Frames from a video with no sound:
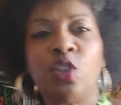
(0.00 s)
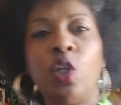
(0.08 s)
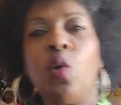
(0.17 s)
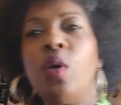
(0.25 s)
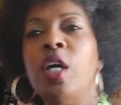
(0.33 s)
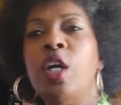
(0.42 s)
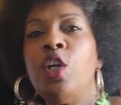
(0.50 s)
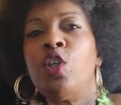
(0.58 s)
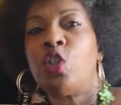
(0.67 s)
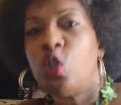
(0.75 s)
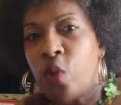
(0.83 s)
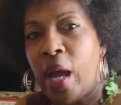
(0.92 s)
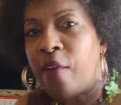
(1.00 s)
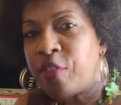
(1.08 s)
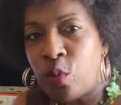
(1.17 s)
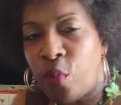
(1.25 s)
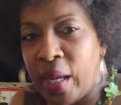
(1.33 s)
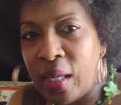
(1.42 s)
So you
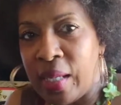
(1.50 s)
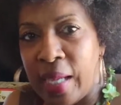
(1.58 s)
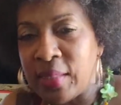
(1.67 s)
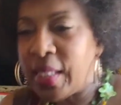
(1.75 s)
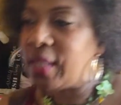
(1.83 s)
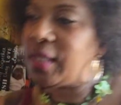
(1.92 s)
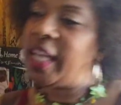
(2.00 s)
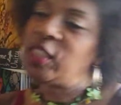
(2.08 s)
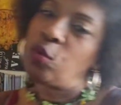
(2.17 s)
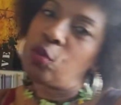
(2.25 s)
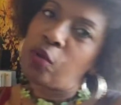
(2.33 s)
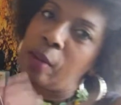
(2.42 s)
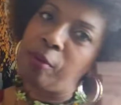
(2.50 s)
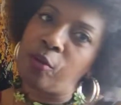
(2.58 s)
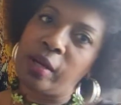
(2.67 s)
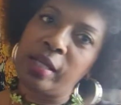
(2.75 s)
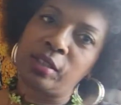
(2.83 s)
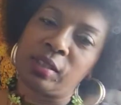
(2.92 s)
have to recognize that. That's what
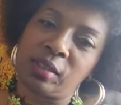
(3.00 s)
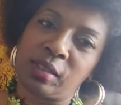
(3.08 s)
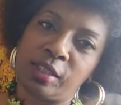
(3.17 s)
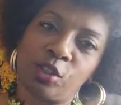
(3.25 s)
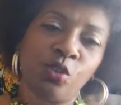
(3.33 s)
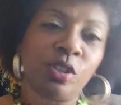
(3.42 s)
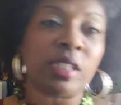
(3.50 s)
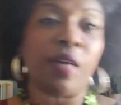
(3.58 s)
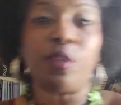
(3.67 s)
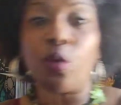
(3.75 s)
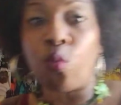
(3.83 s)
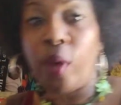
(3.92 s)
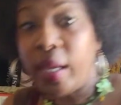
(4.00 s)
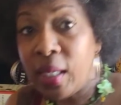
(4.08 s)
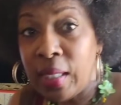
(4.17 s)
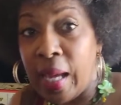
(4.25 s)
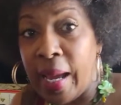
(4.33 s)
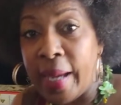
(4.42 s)
reparations is. You just have to
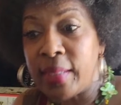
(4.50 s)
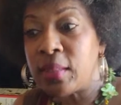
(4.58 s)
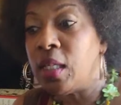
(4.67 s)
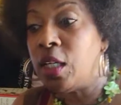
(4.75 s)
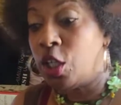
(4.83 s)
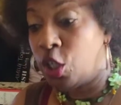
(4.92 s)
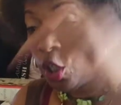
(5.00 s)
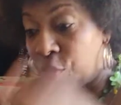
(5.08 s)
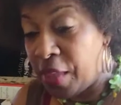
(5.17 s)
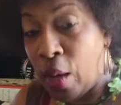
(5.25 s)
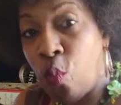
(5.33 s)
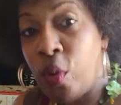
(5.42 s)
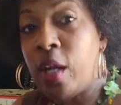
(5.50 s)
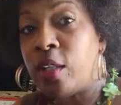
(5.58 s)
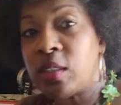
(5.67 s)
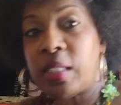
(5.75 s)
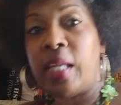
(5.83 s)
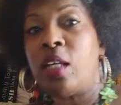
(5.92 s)
recognize that we
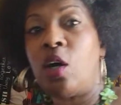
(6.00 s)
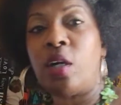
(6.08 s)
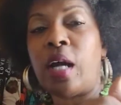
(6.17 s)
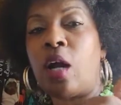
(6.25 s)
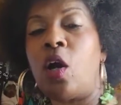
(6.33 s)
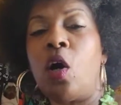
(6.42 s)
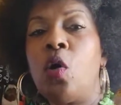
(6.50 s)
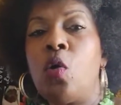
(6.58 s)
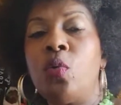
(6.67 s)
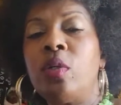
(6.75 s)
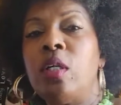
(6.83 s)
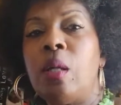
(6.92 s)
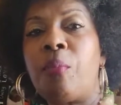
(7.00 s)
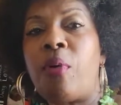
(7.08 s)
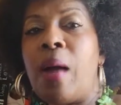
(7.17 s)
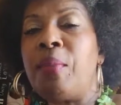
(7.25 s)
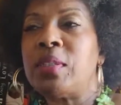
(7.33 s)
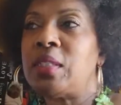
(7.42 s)
are standing on our own
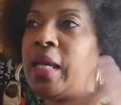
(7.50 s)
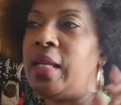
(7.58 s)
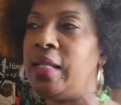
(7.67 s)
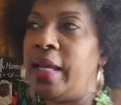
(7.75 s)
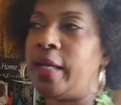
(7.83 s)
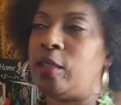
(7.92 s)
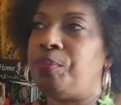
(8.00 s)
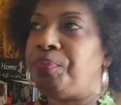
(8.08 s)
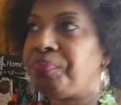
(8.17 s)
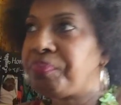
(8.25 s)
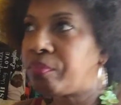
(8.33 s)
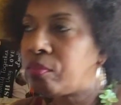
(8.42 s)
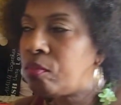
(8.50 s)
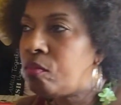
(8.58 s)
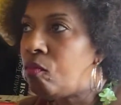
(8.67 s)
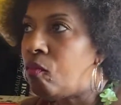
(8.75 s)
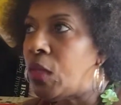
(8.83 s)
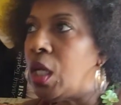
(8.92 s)
promised land. Now,
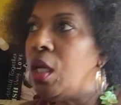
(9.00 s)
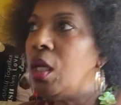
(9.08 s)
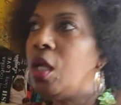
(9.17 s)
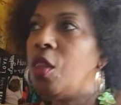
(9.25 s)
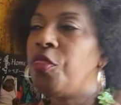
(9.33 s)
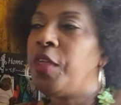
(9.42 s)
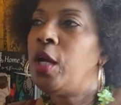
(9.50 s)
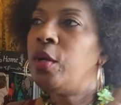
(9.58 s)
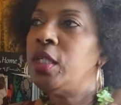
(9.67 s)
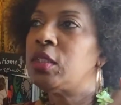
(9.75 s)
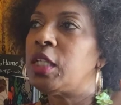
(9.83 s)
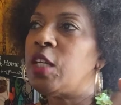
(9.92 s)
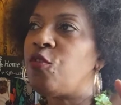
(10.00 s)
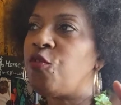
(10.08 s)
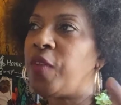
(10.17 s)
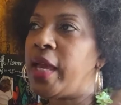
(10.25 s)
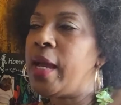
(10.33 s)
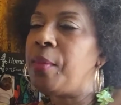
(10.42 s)
there is a
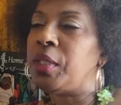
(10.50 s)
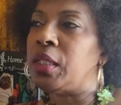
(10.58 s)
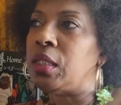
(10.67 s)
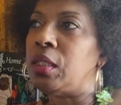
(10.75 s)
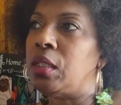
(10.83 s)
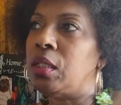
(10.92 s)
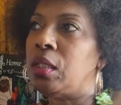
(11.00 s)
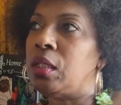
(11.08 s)
family.